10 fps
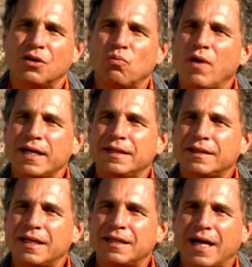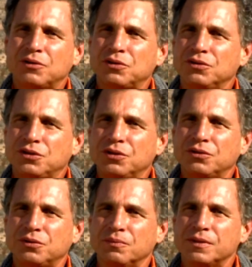ago, one in 10,000
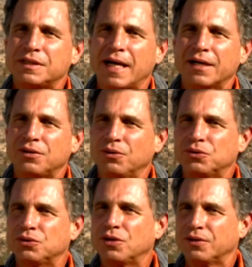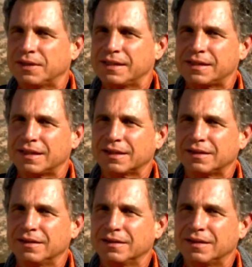children was diagnosed as autistic.
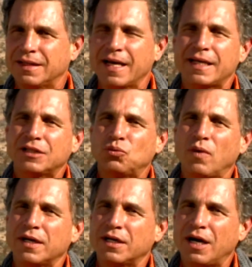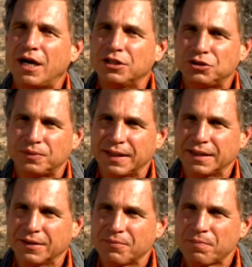Today, that's one in
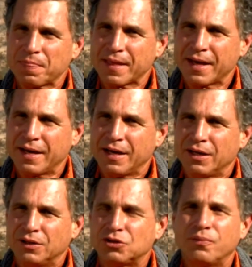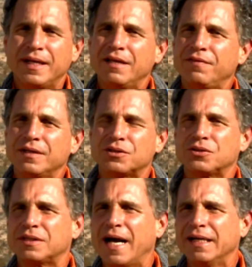100. So we live in a
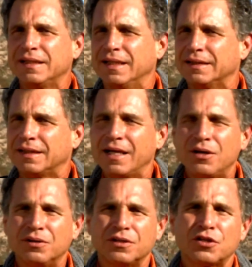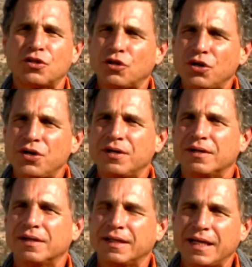society that's ill. The
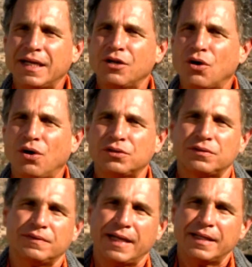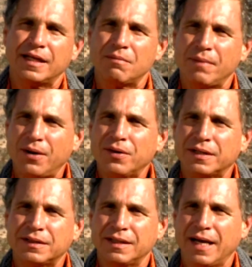third leading cause of death in
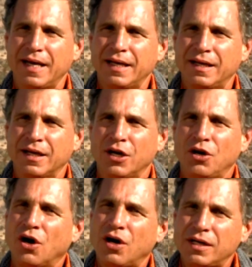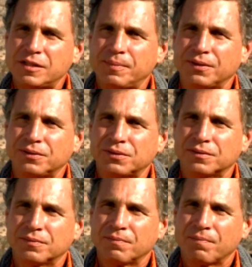America today are hospitals.